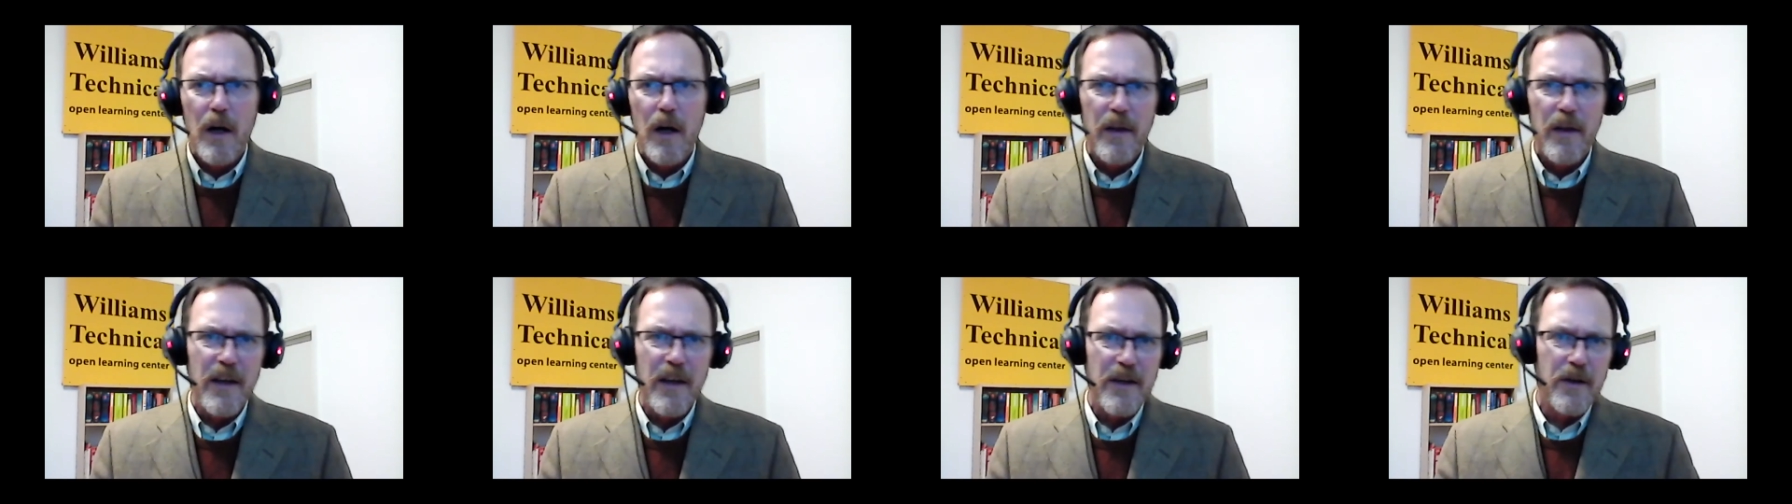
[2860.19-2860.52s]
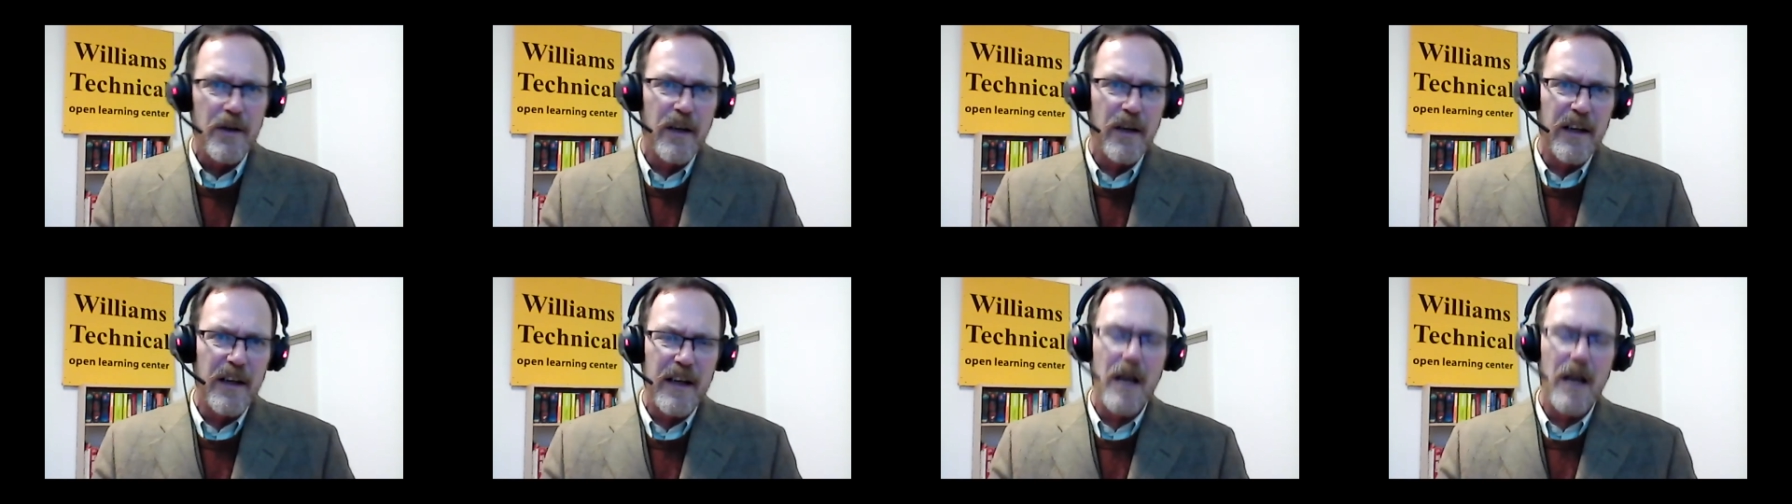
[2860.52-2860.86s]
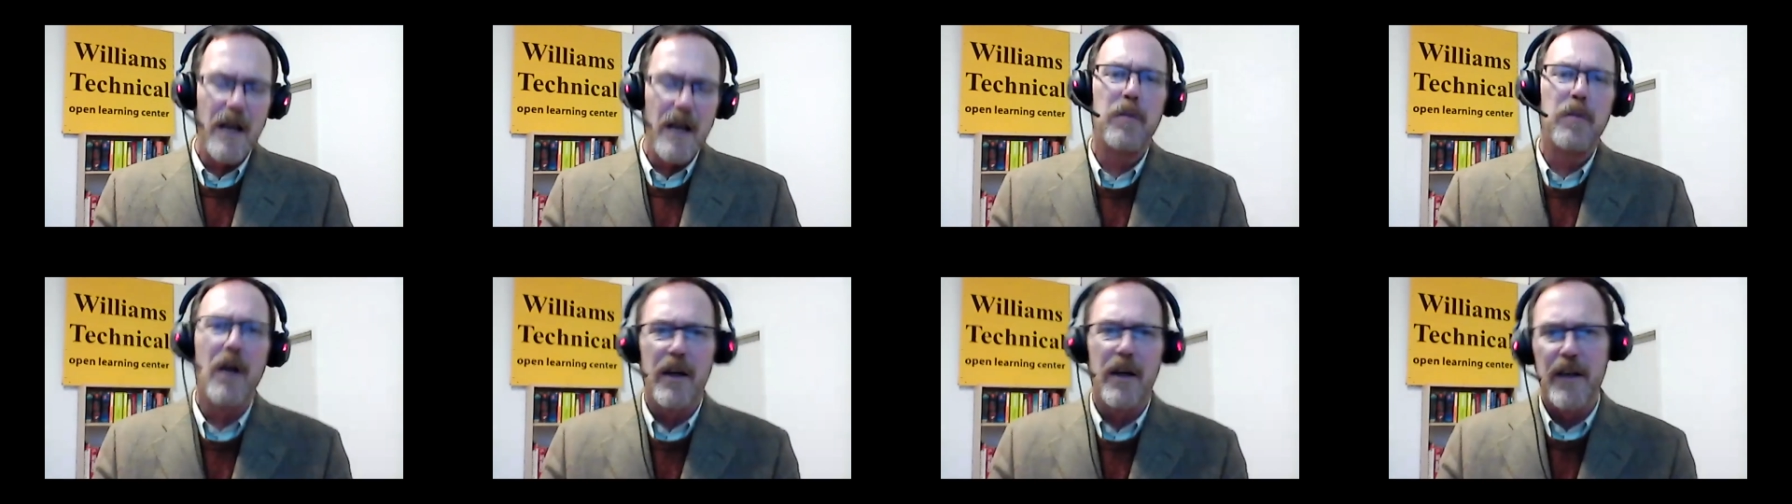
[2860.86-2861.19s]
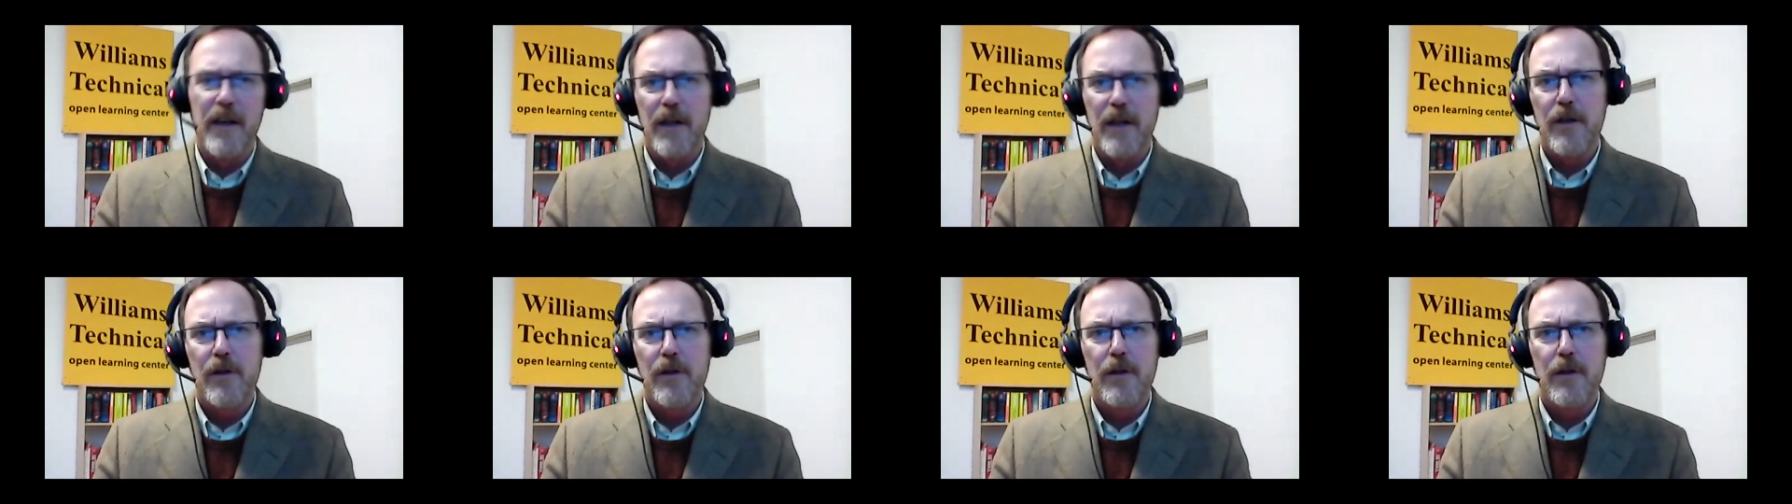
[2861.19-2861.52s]
that you're going to get
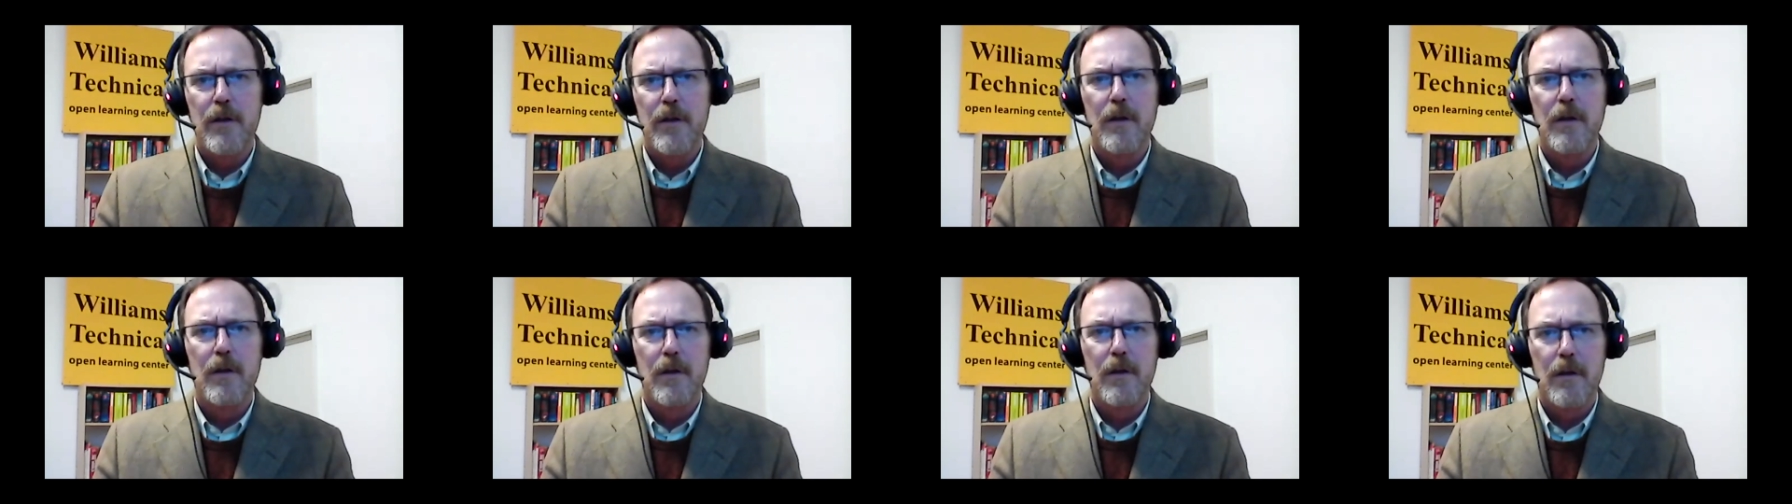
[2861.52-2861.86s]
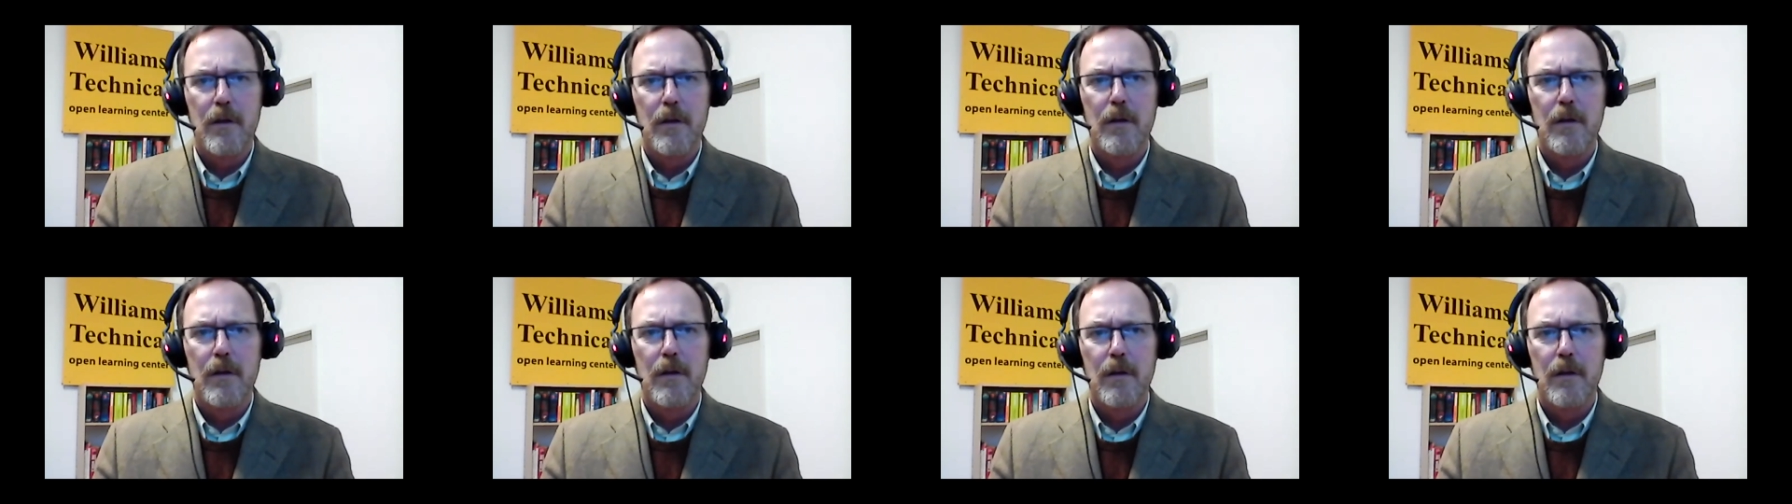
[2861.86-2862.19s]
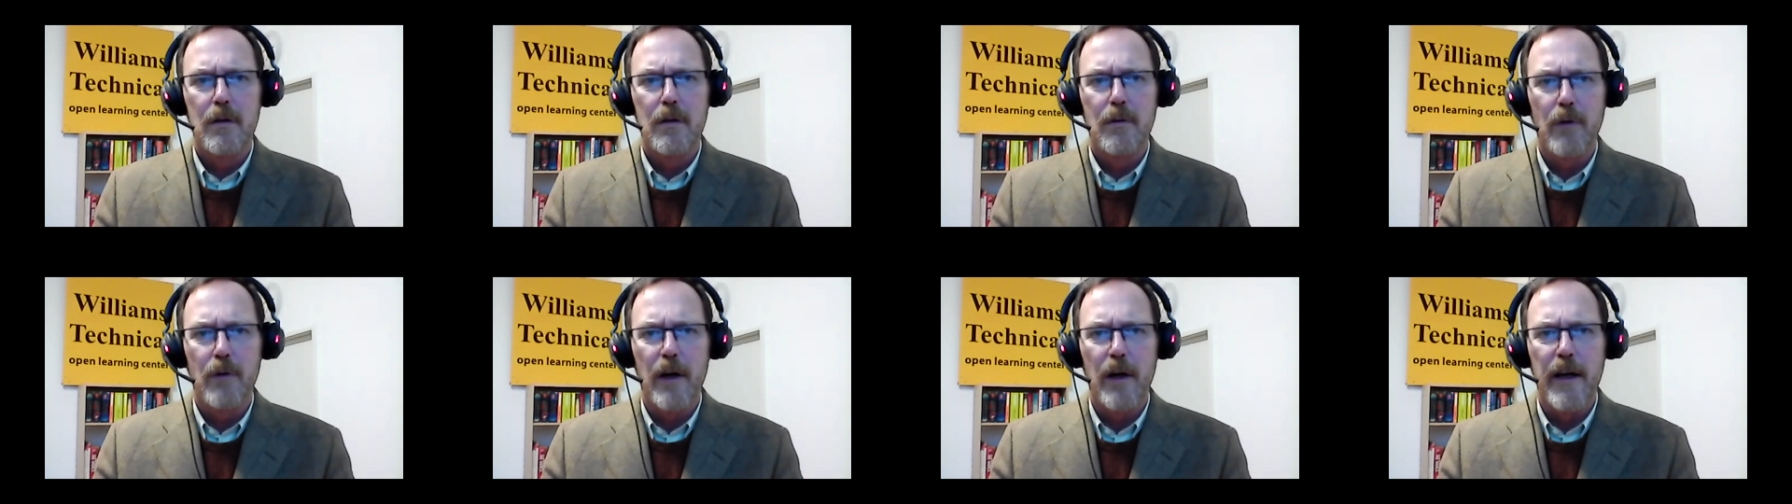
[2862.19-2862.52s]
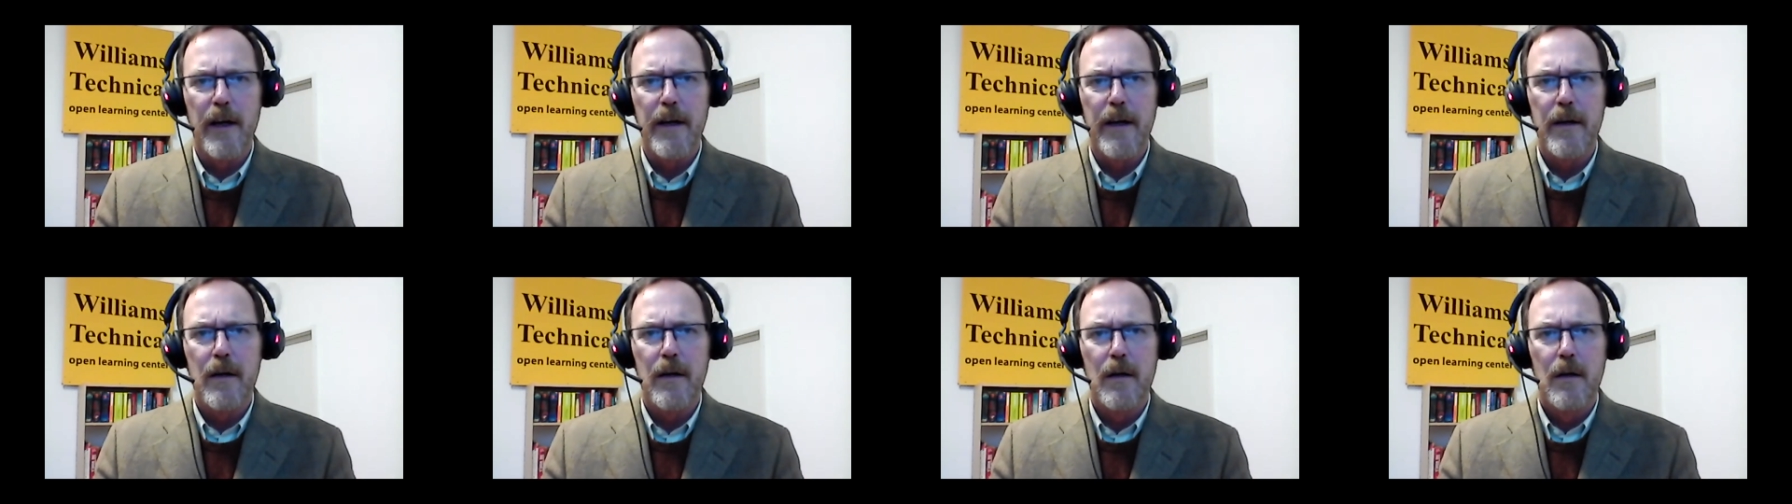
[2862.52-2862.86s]
punished,
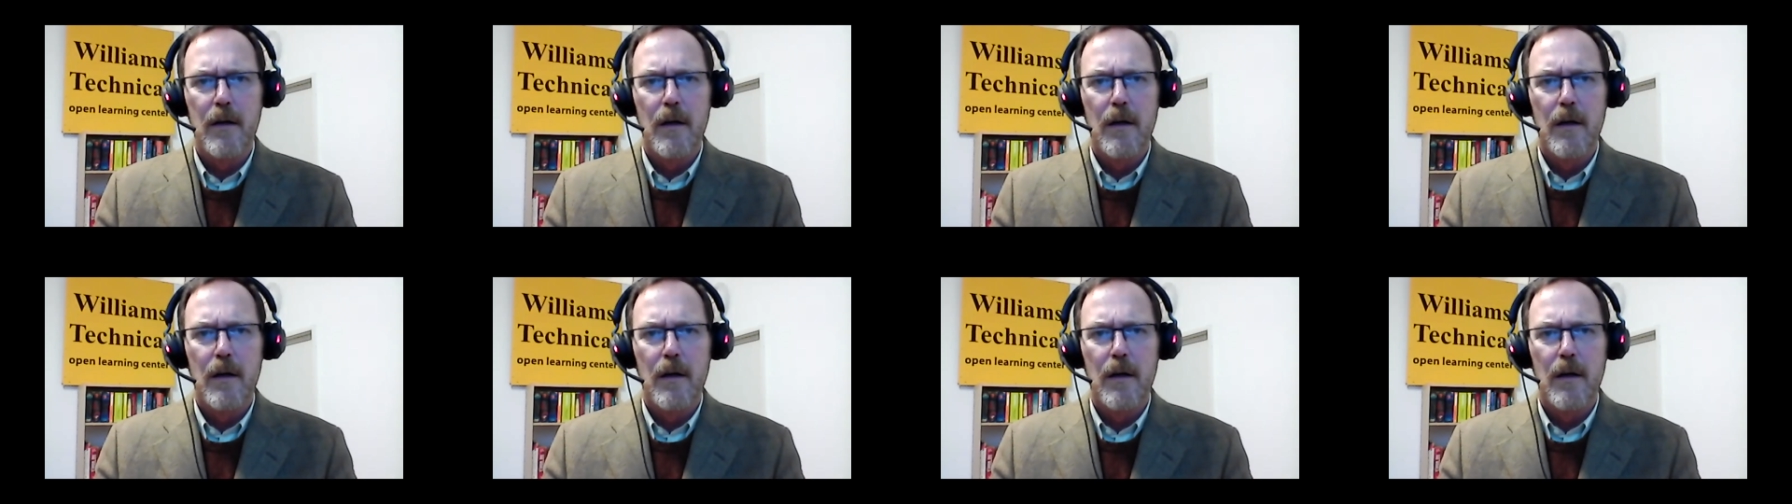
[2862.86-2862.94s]
right?